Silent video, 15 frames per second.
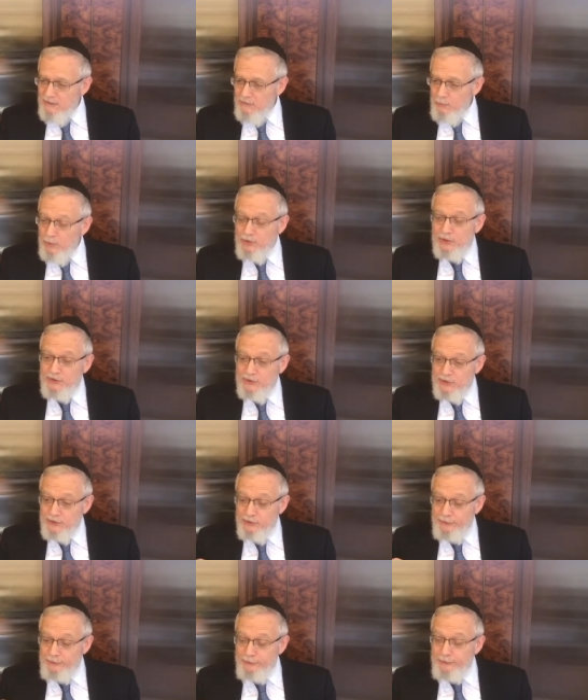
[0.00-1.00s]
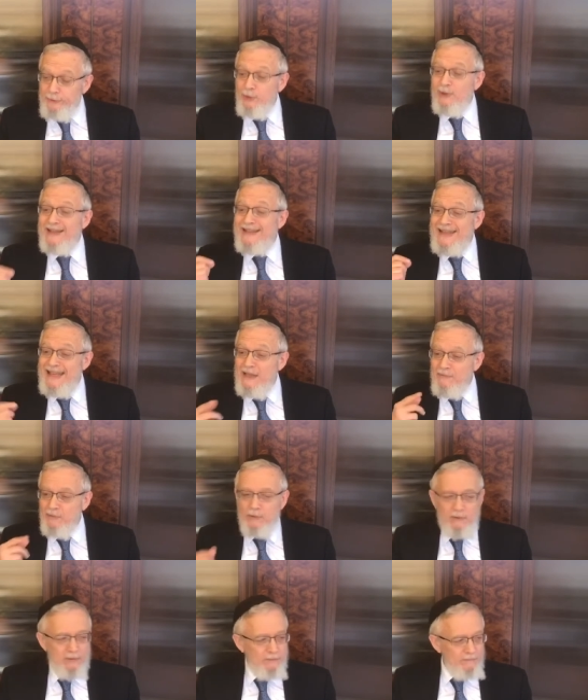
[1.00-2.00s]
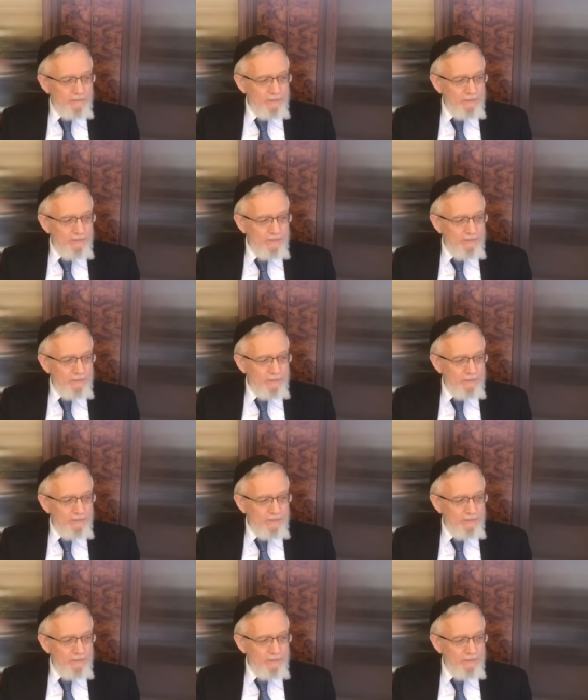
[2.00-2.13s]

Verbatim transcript: which is good and evil,